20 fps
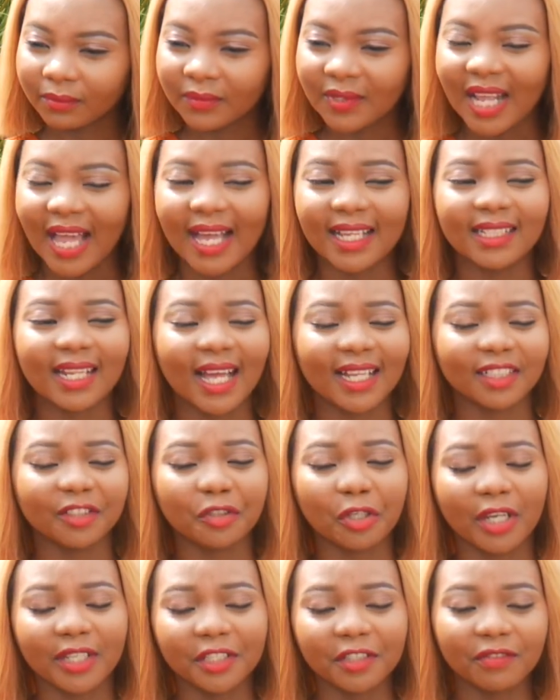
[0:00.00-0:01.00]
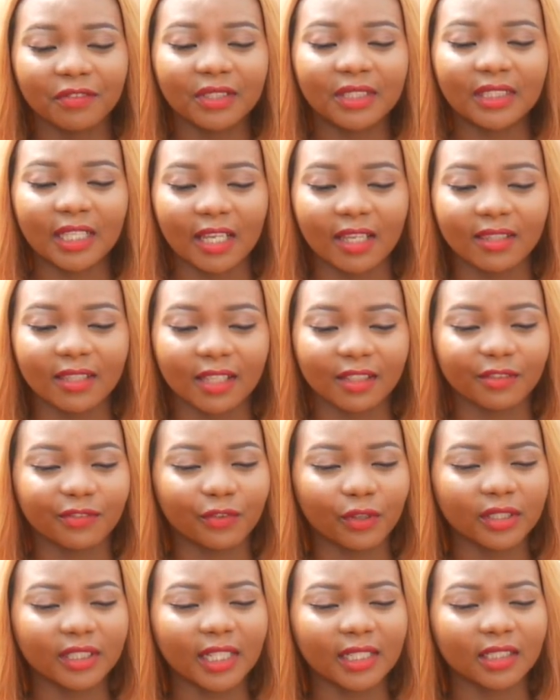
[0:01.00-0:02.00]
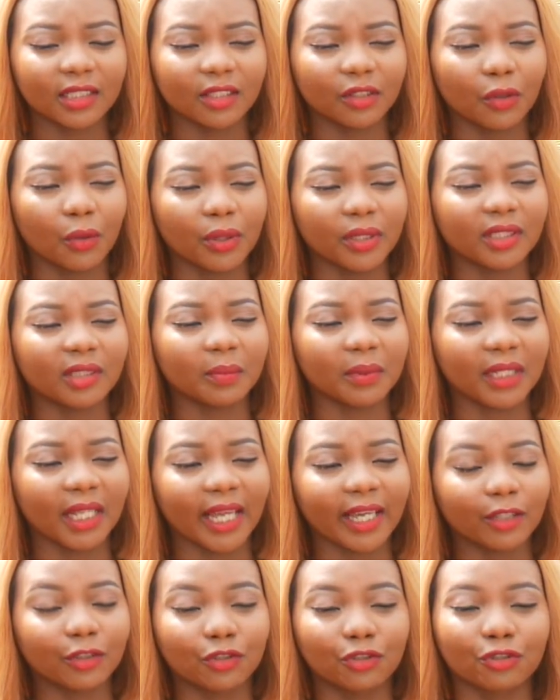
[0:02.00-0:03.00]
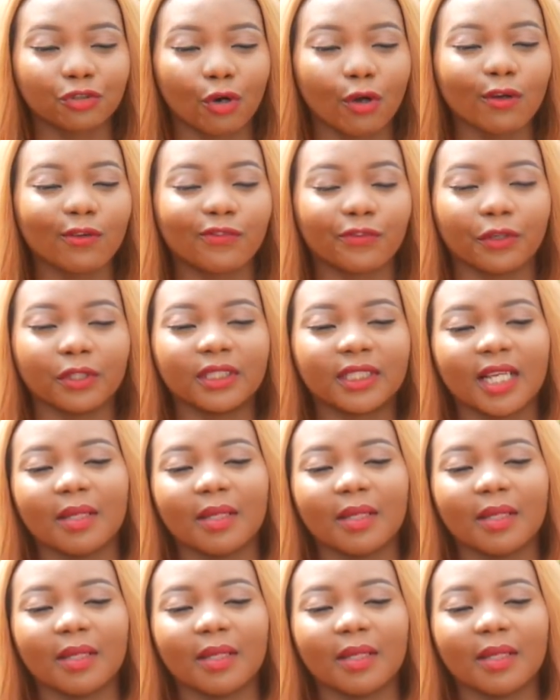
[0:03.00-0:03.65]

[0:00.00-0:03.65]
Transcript: And you're even saying that the front end isn't going to be like strong front end.